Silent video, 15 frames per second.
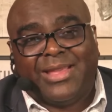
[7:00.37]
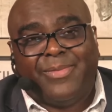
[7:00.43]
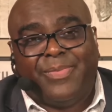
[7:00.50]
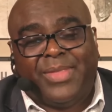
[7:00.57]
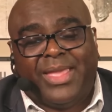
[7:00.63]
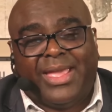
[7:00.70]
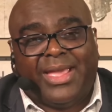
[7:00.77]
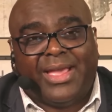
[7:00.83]
him
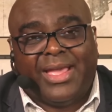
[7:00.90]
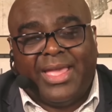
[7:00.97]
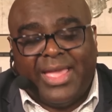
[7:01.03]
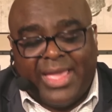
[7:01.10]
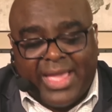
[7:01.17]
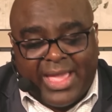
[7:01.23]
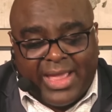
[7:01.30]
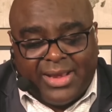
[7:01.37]
there
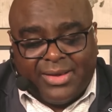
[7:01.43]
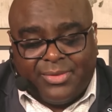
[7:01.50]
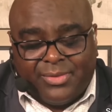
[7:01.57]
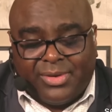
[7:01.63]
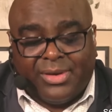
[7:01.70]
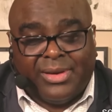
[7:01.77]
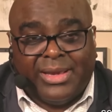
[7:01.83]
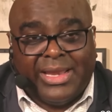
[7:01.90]

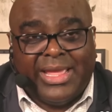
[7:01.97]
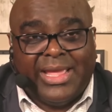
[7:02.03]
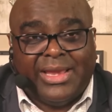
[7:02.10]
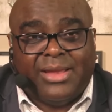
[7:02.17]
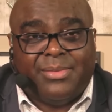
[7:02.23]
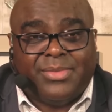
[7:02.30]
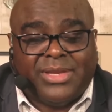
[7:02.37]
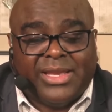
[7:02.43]
and lead
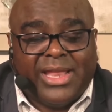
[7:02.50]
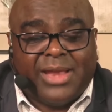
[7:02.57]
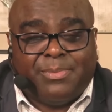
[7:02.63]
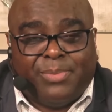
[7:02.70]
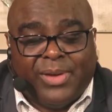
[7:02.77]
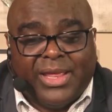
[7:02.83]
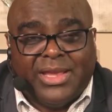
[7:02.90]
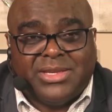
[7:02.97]
him to that
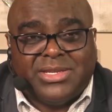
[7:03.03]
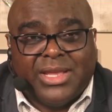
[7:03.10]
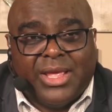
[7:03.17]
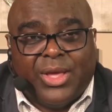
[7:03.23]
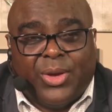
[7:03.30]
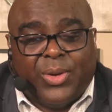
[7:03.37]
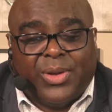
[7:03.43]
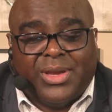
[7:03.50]
place
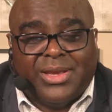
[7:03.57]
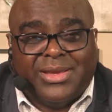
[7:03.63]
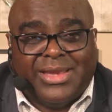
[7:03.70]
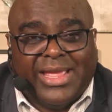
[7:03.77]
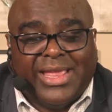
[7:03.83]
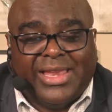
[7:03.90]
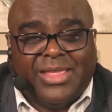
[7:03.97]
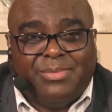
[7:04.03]
on a
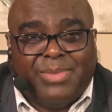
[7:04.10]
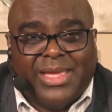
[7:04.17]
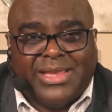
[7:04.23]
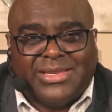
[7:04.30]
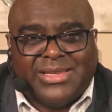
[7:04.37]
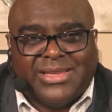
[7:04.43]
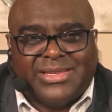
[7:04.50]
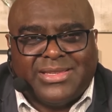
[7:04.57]
daily
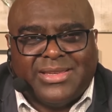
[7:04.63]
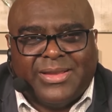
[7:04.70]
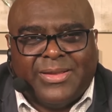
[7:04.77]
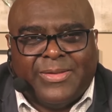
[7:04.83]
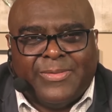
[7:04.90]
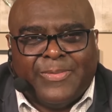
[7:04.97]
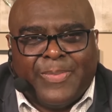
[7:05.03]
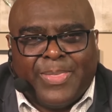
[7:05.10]
basis.
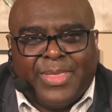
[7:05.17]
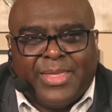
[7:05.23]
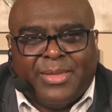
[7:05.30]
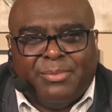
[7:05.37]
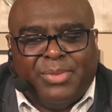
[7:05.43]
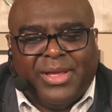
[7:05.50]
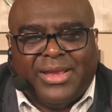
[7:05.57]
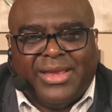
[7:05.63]

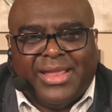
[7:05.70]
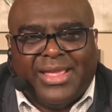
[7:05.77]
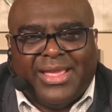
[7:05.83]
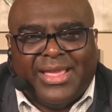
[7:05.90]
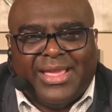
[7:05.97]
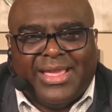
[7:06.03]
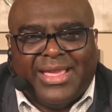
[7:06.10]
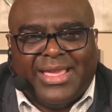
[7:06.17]
But
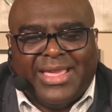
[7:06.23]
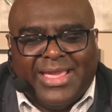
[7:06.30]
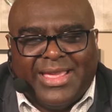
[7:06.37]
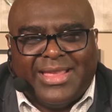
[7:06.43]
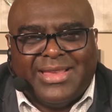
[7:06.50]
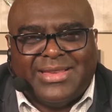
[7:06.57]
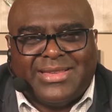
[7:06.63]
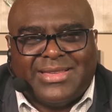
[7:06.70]

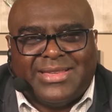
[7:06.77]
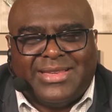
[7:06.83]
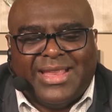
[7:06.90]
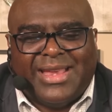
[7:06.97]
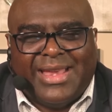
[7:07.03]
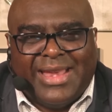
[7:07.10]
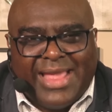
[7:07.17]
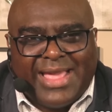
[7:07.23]
his
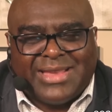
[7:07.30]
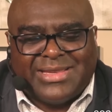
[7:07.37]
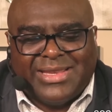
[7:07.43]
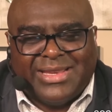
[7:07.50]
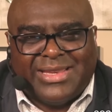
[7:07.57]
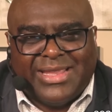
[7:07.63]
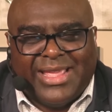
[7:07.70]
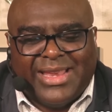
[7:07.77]

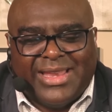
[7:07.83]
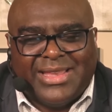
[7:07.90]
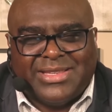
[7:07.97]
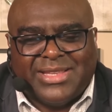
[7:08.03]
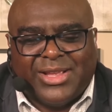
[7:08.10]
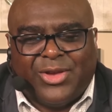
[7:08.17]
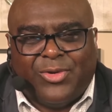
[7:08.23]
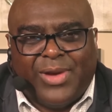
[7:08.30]
tenacity and
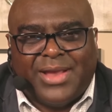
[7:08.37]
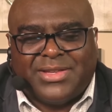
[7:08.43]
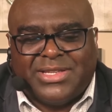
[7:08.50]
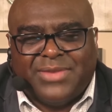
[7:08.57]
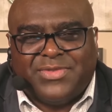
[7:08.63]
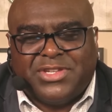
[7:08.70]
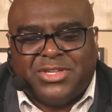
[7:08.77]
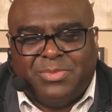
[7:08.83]
his
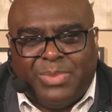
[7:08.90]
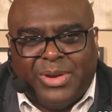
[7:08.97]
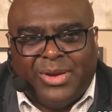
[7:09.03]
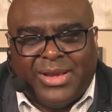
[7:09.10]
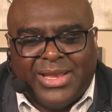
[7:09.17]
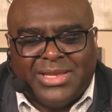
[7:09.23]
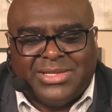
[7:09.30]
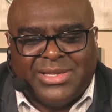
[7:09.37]
aggressive
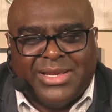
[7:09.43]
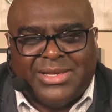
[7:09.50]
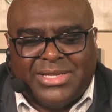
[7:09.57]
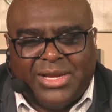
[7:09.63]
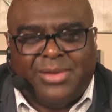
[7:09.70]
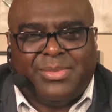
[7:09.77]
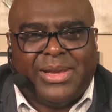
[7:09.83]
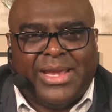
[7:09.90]
spirit, his
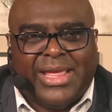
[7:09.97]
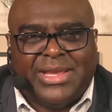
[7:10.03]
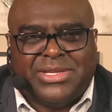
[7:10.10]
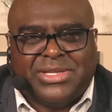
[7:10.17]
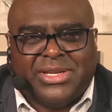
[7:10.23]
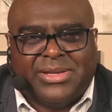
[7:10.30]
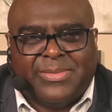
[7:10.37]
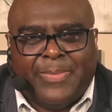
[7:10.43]

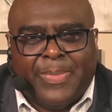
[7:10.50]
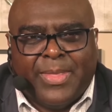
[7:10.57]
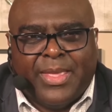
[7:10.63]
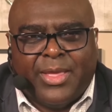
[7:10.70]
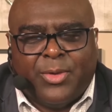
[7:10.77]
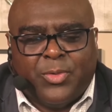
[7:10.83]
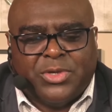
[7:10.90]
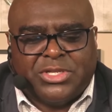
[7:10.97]
determination
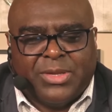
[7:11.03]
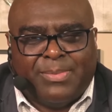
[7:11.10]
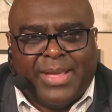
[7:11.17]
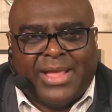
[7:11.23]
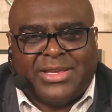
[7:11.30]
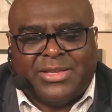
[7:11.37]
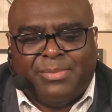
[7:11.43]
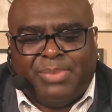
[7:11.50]
was
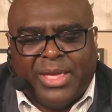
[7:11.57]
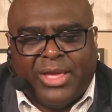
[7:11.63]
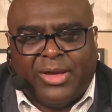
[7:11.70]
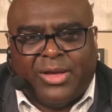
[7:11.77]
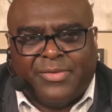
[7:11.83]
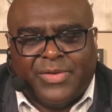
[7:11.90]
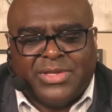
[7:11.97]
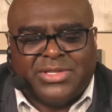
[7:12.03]
about to pay
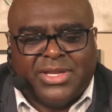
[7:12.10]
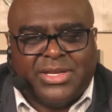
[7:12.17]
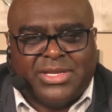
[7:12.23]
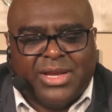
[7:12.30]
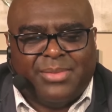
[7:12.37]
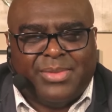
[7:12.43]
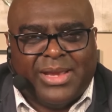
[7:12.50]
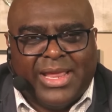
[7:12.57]
off. His
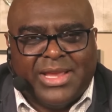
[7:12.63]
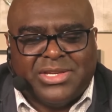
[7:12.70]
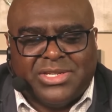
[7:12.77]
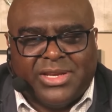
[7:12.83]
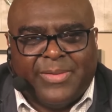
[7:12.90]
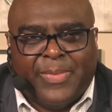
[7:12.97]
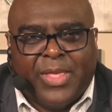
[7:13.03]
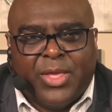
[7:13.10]

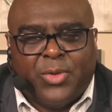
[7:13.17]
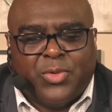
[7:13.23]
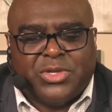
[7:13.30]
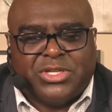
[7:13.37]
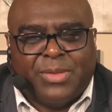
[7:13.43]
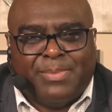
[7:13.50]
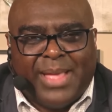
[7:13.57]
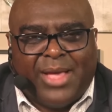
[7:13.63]
determination
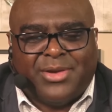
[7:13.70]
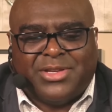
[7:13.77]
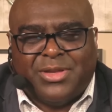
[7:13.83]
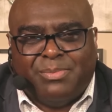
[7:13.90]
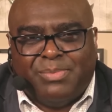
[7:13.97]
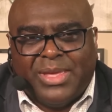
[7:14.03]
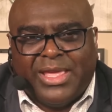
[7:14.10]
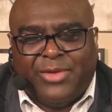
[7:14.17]
was about to
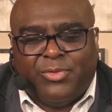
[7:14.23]
be